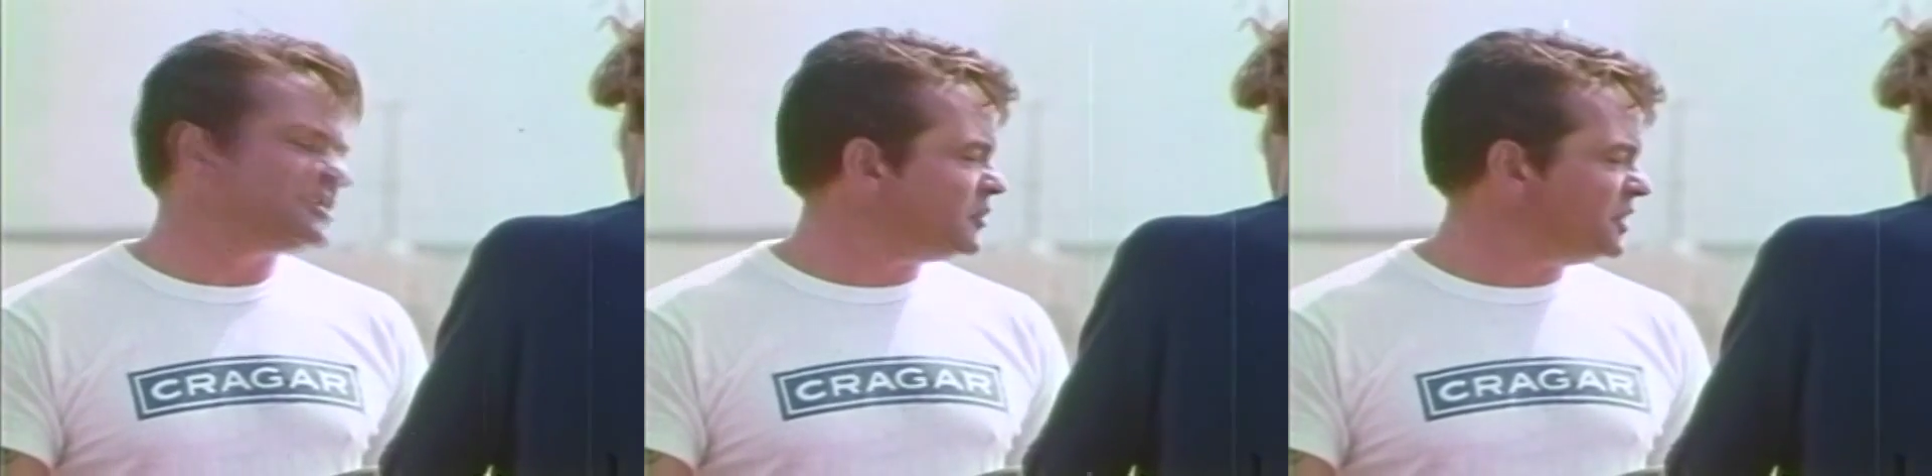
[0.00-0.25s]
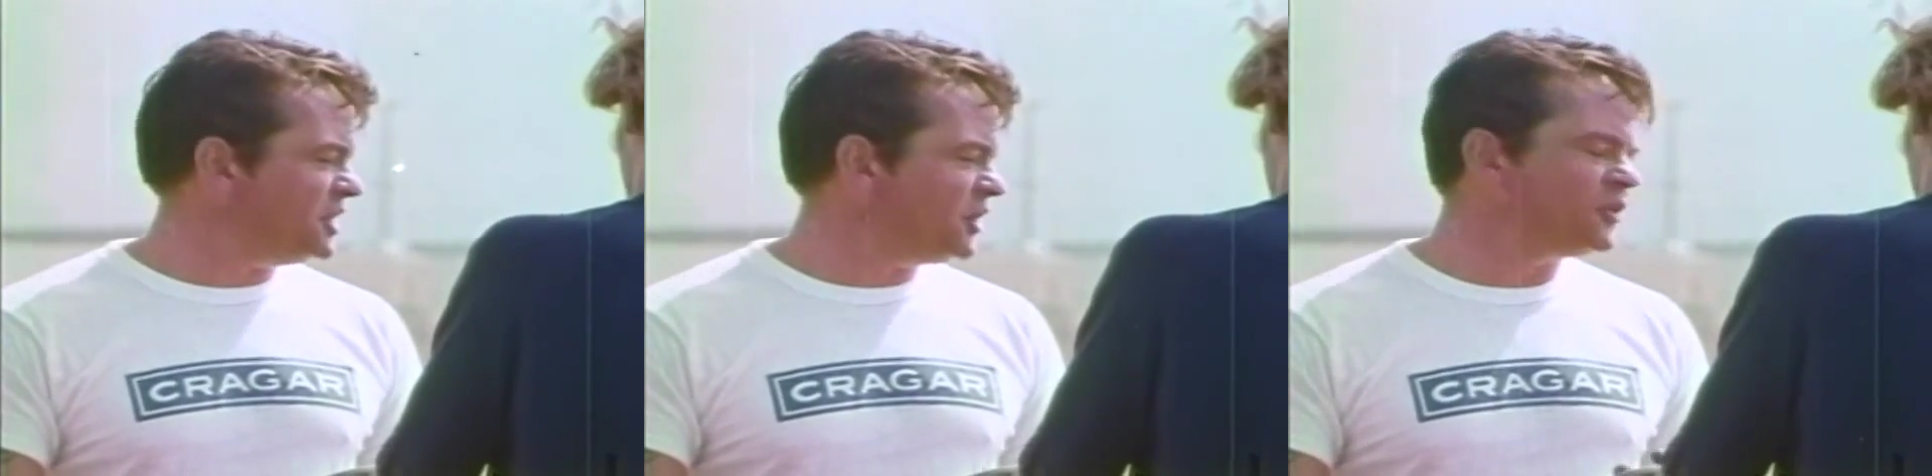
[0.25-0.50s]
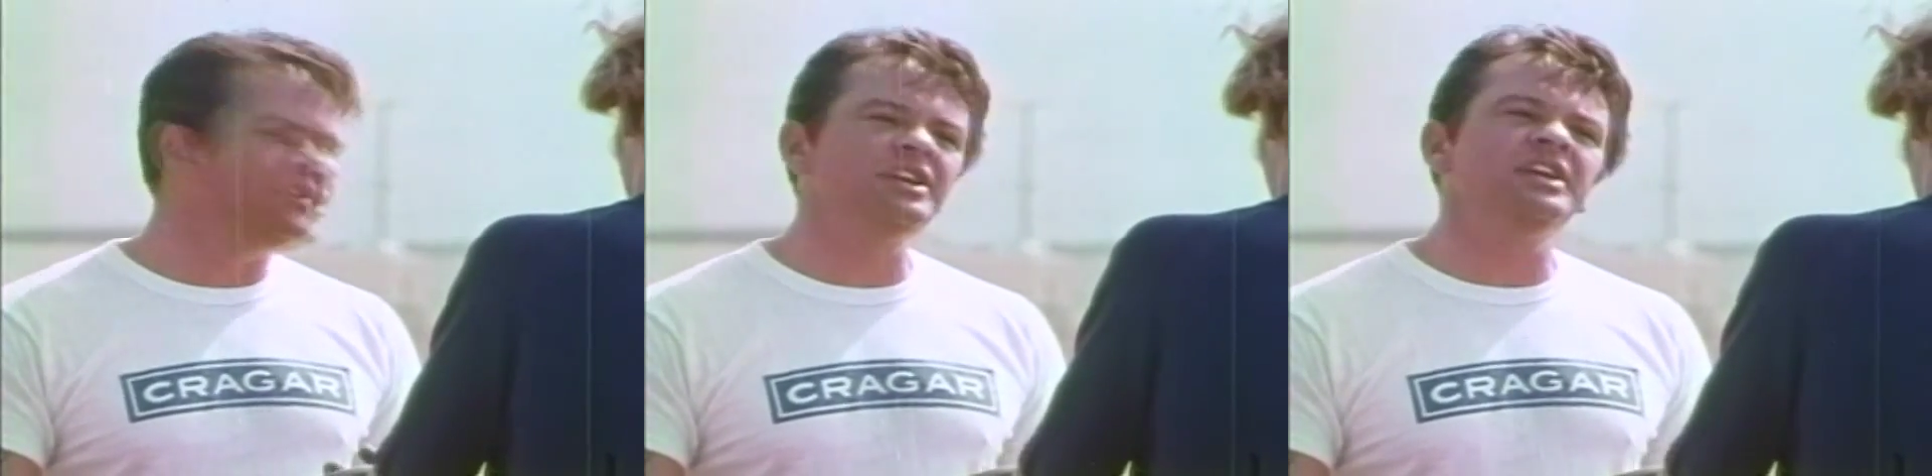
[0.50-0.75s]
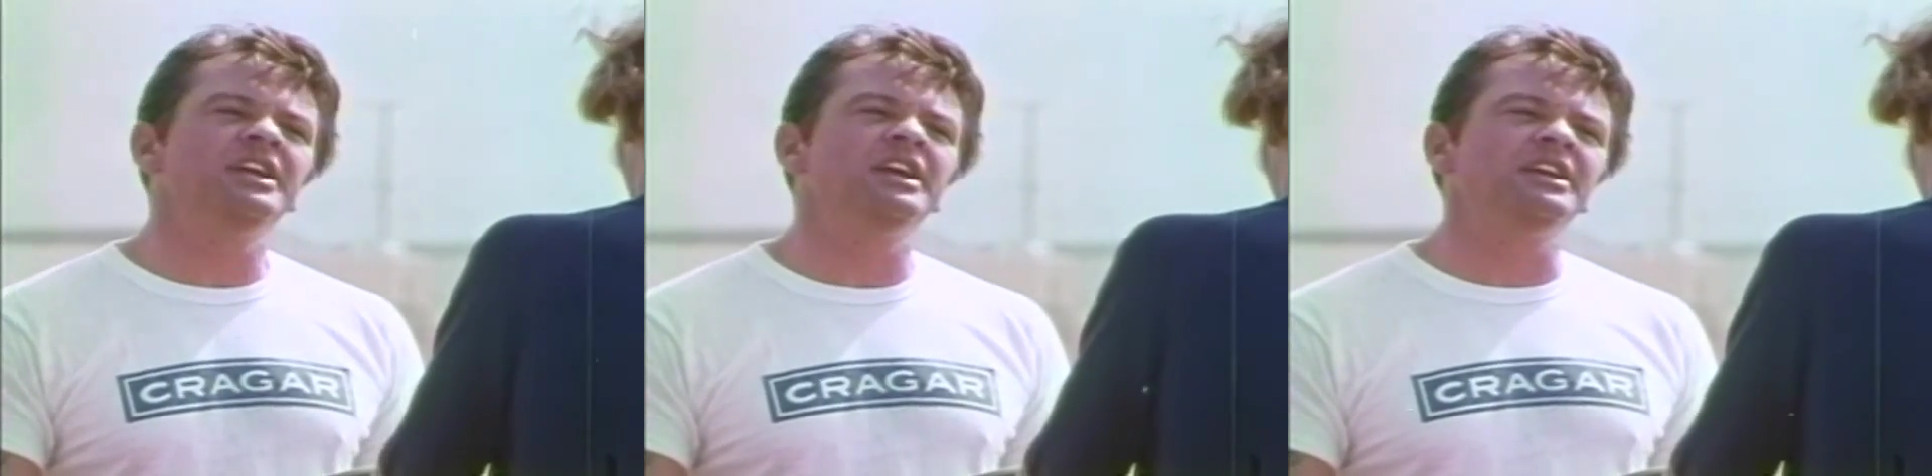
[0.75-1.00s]
We don't
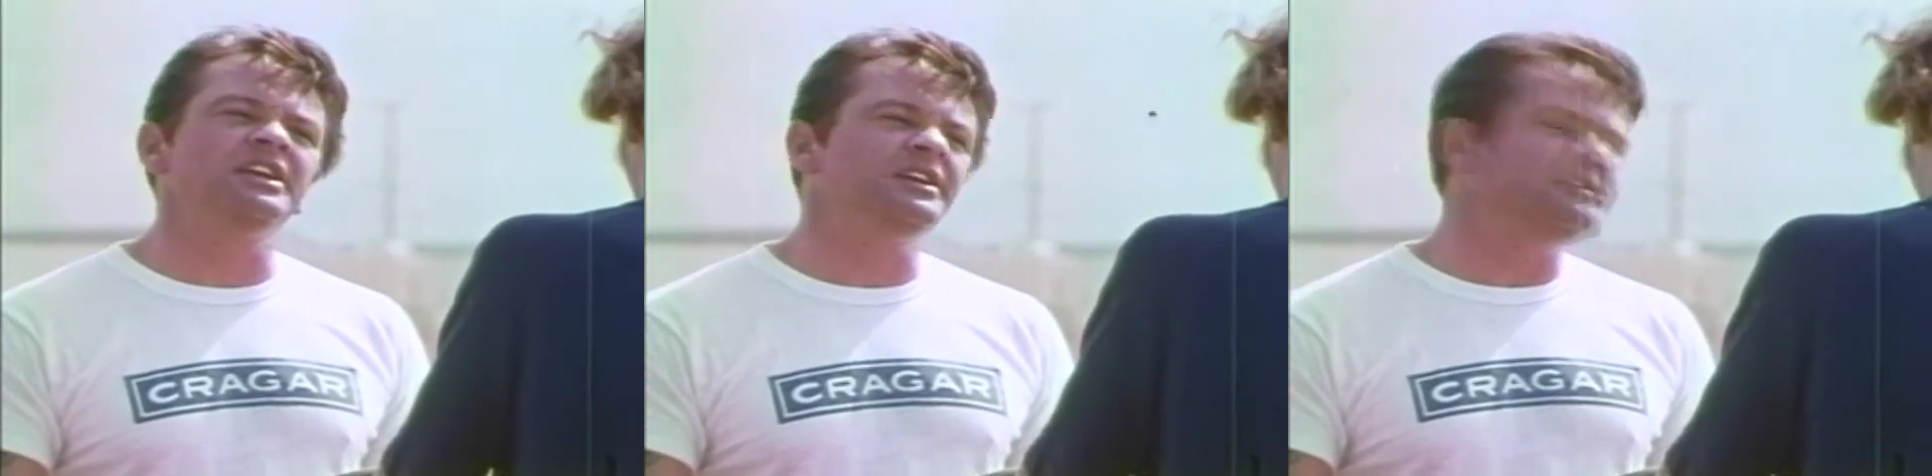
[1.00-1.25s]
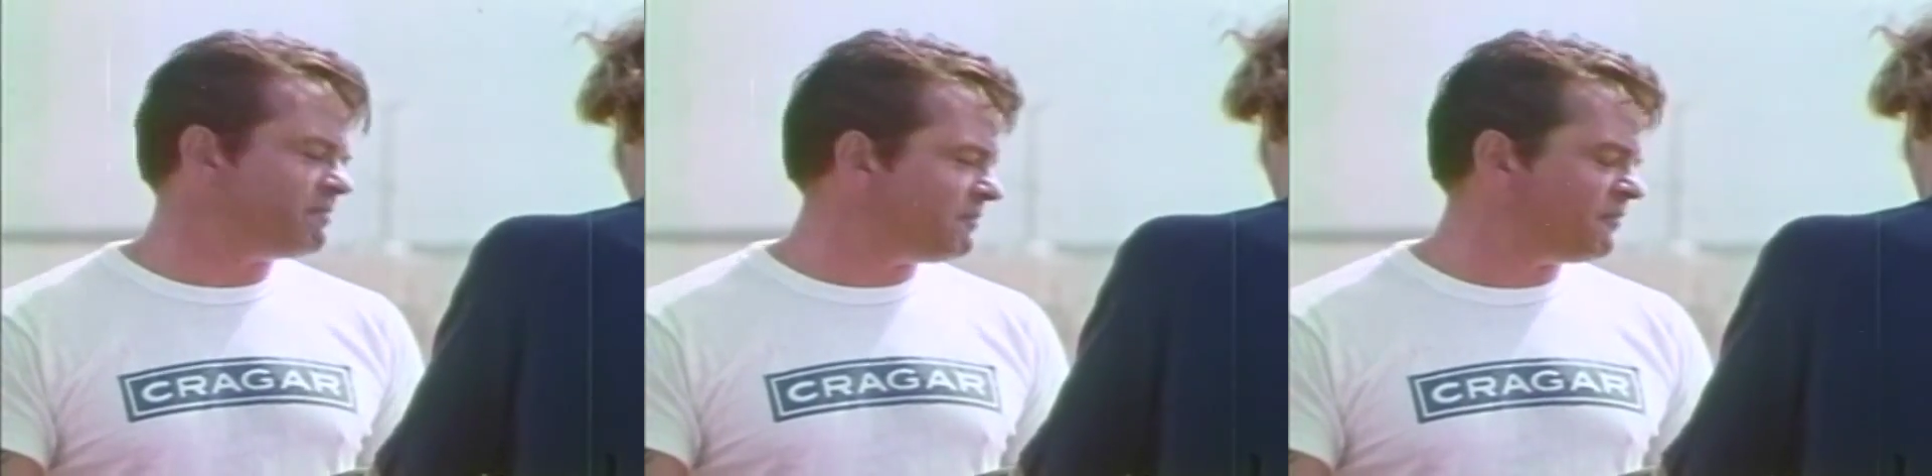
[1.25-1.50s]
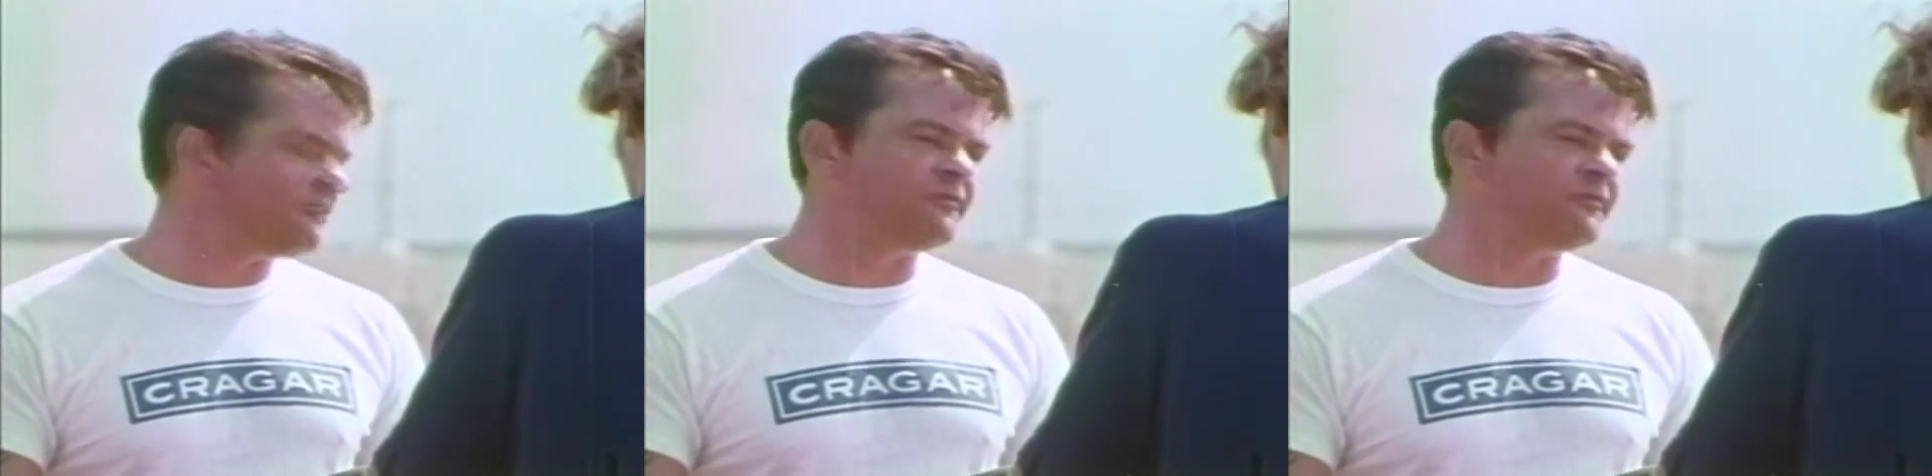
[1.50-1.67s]
need any